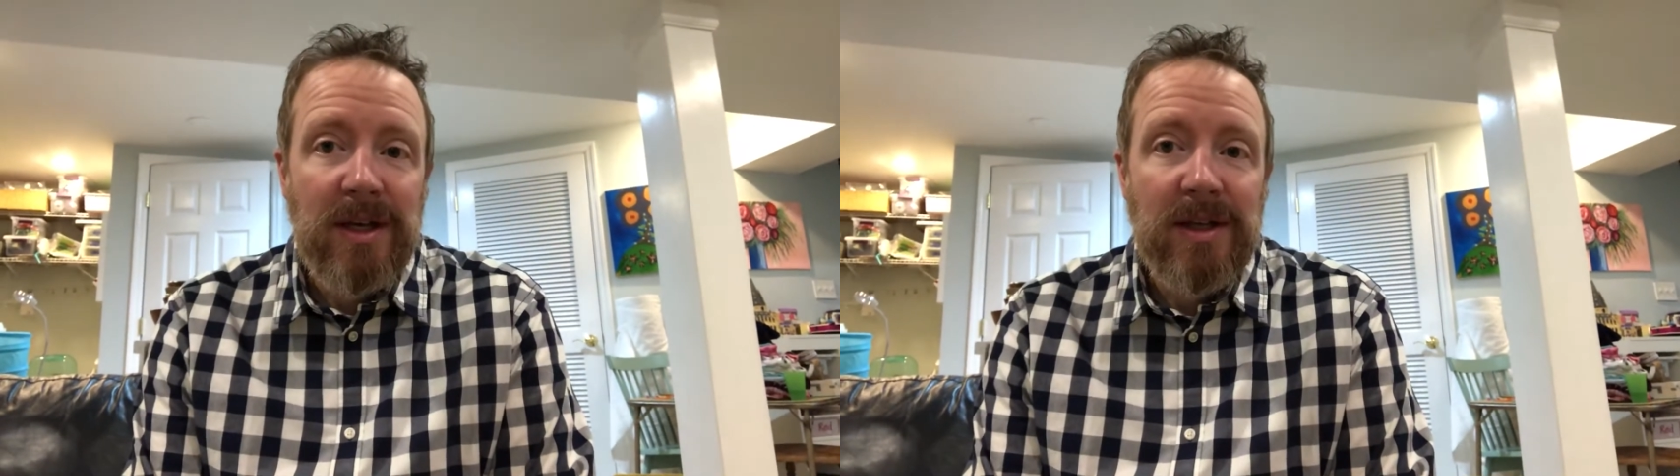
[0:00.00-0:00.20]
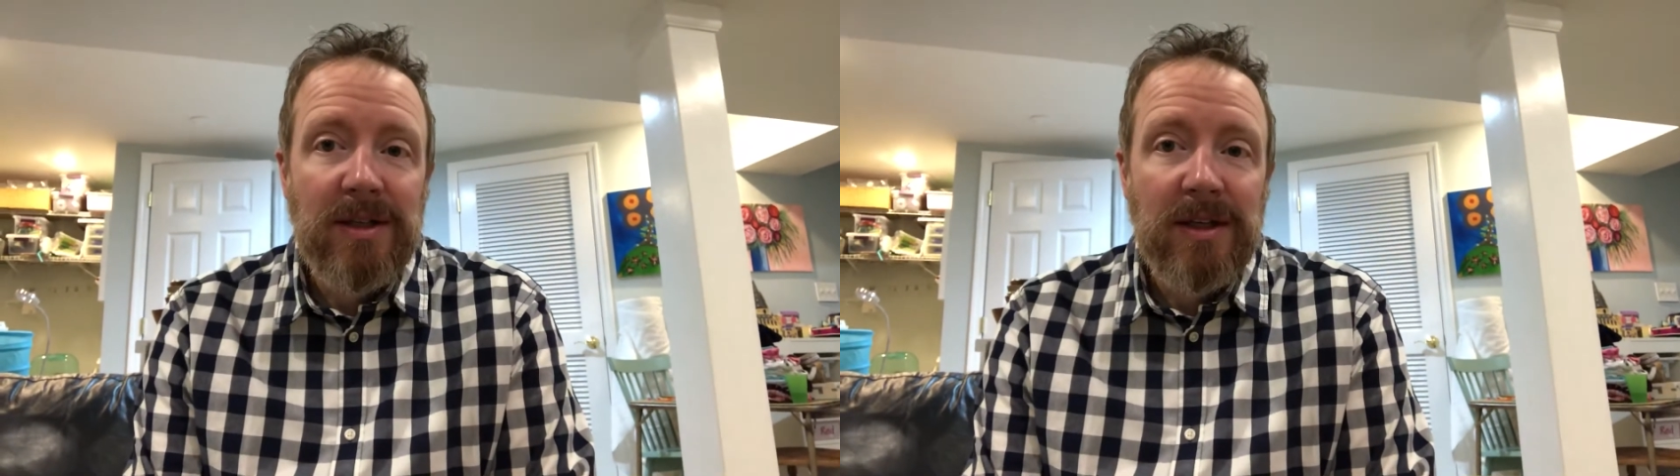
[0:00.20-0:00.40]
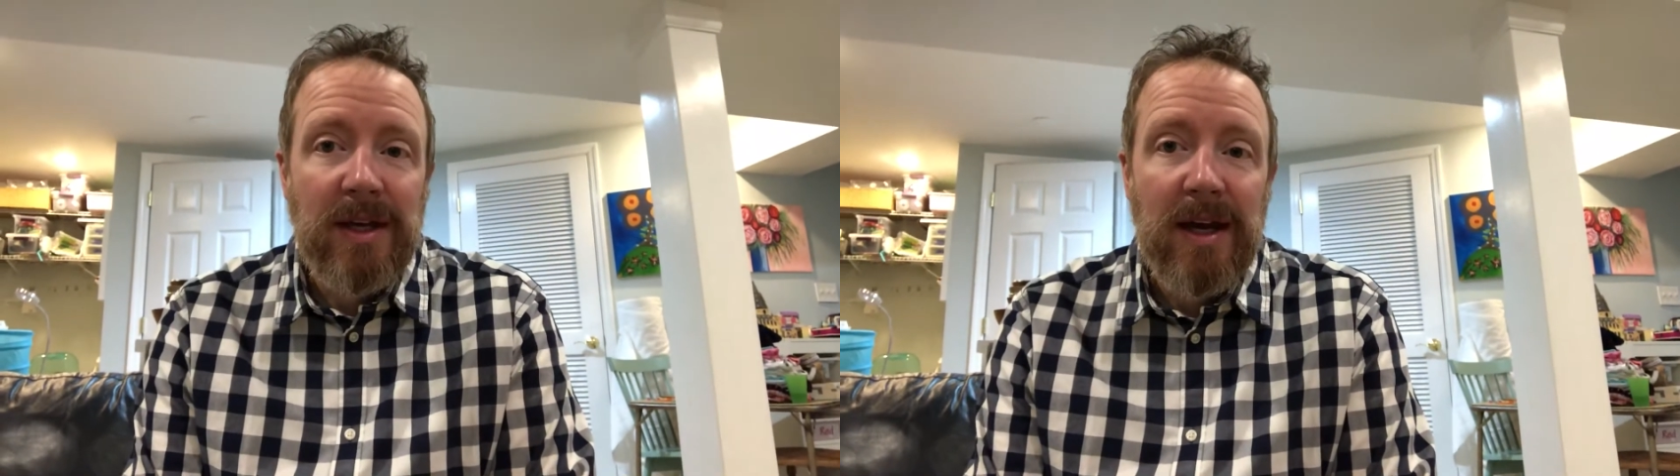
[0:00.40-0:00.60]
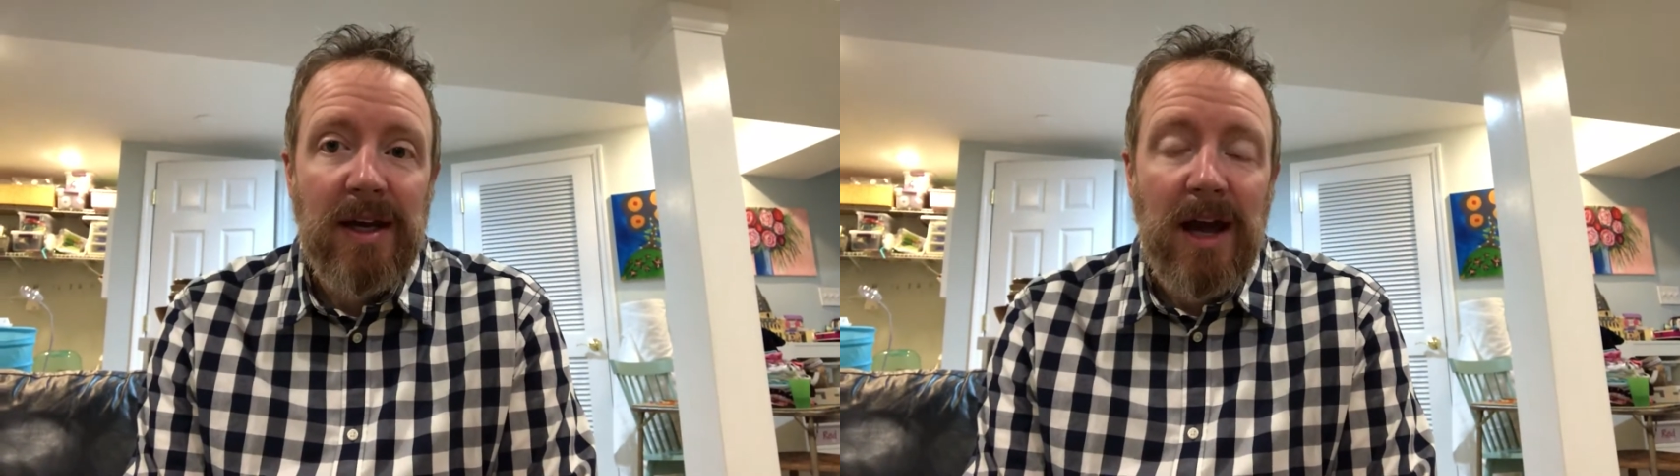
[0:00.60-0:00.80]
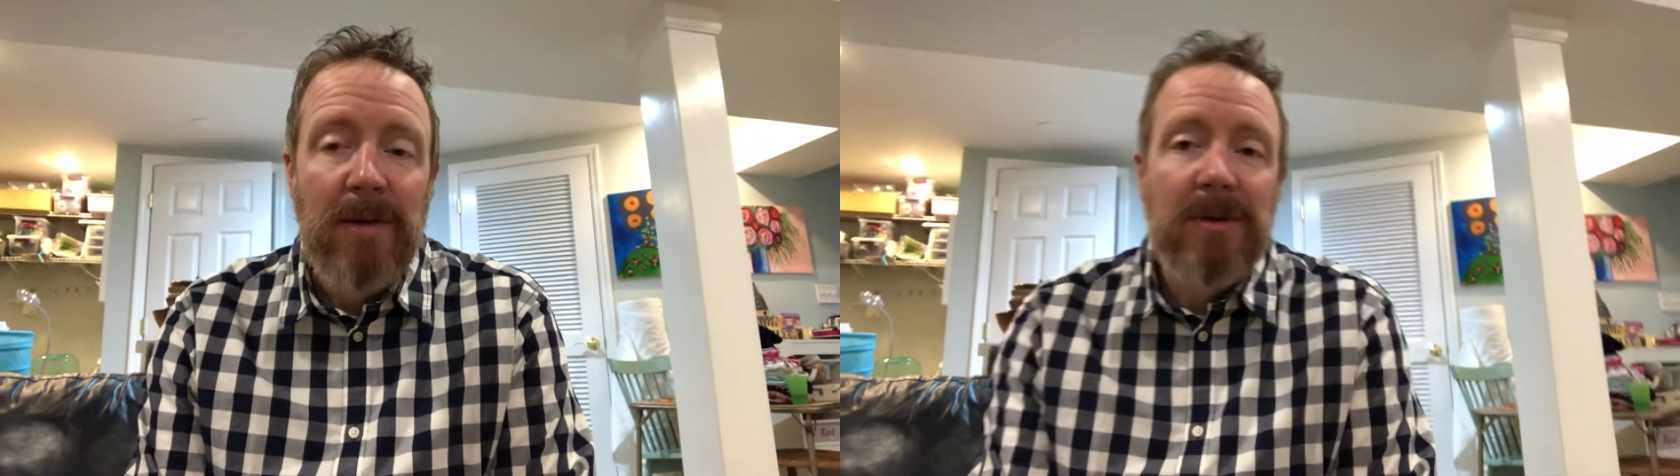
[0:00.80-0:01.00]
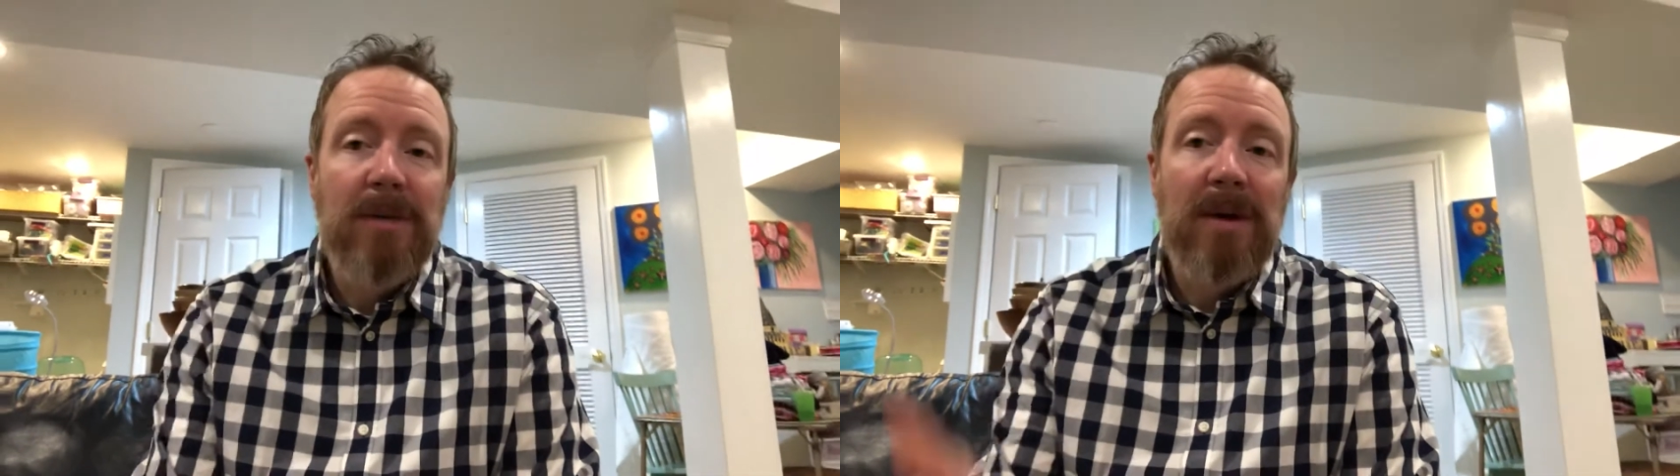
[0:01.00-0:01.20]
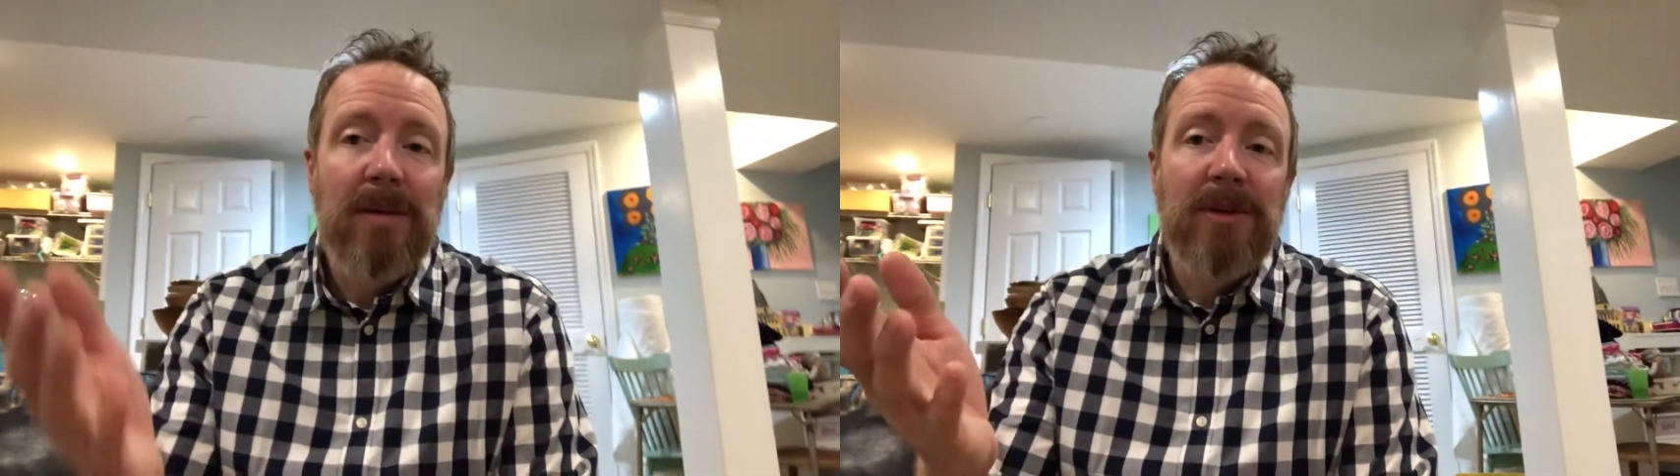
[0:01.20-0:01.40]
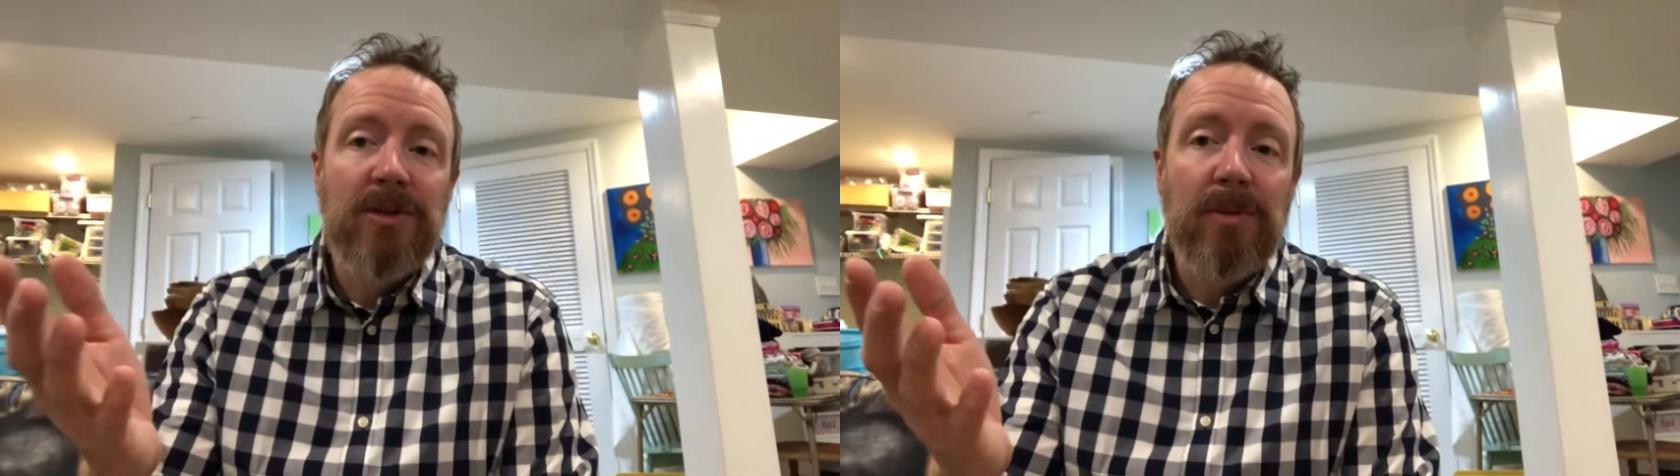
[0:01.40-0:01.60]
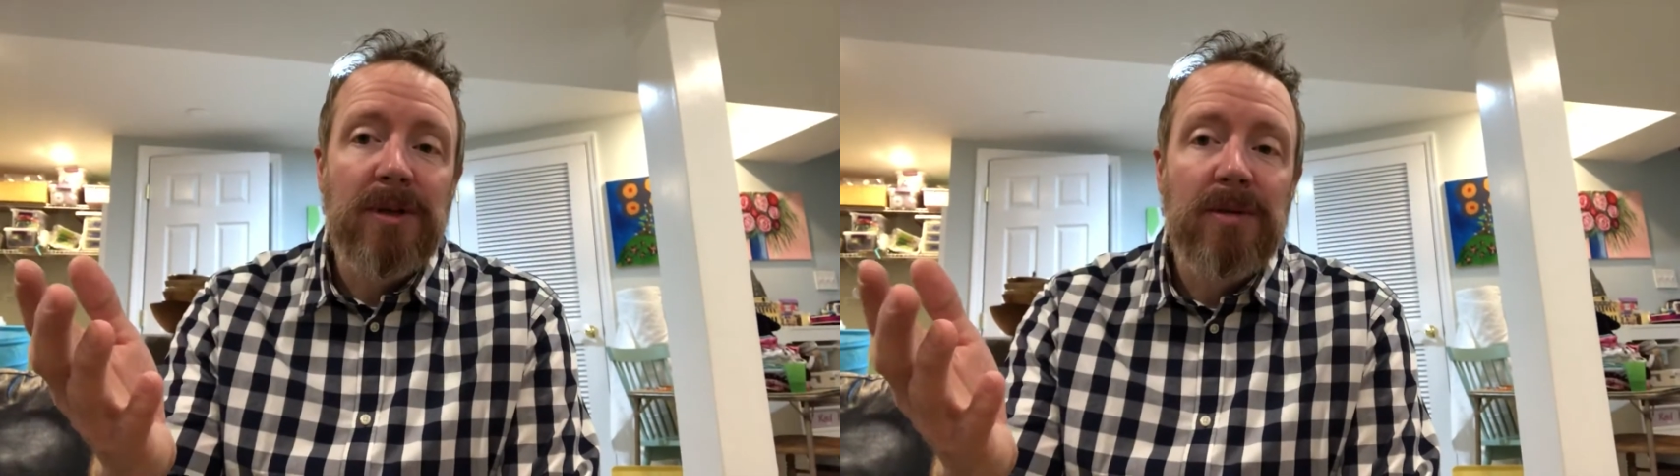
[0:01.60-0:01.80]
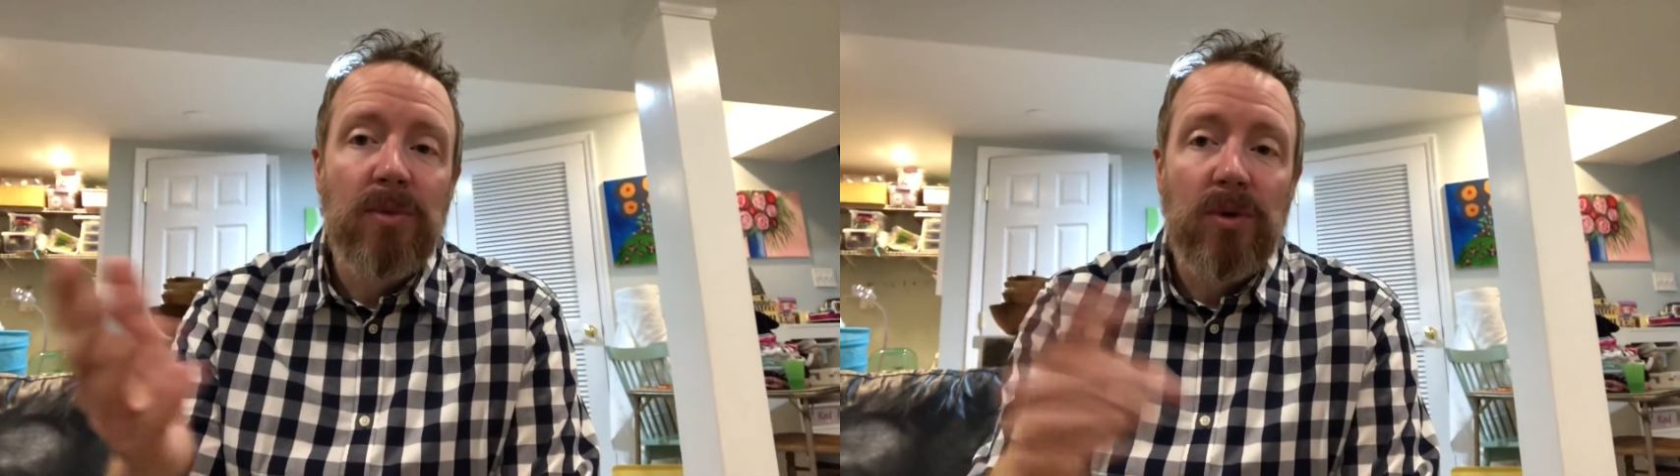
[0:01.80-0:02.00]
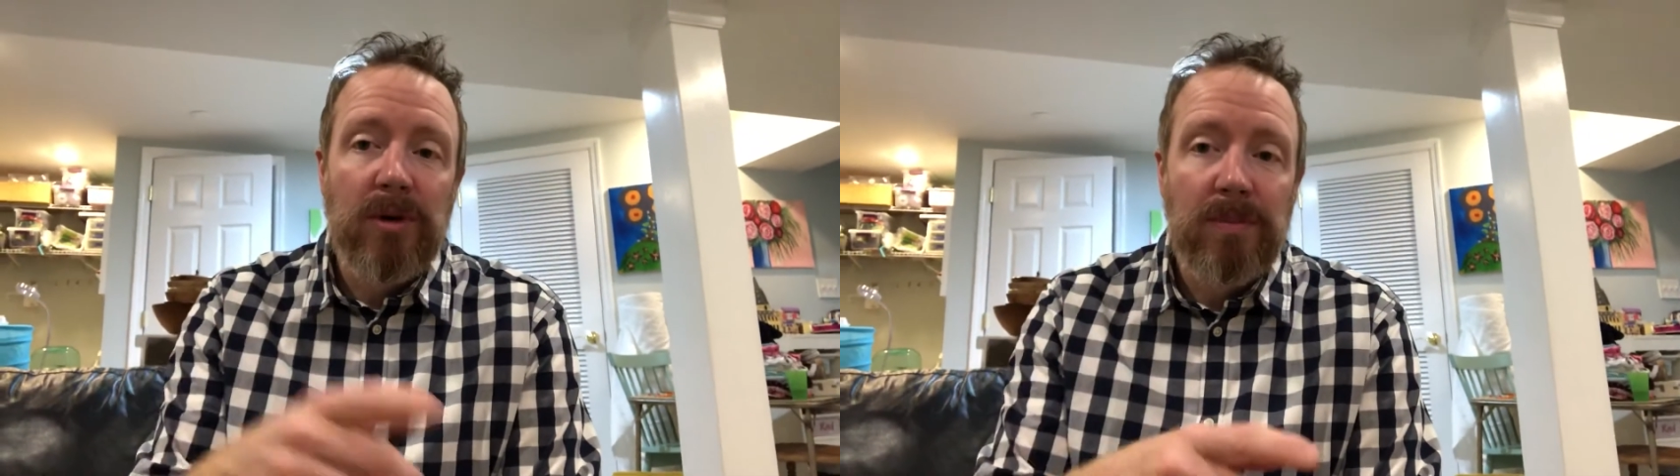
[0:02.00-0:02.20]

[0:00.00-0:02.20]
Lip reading: indicate how many babies are being born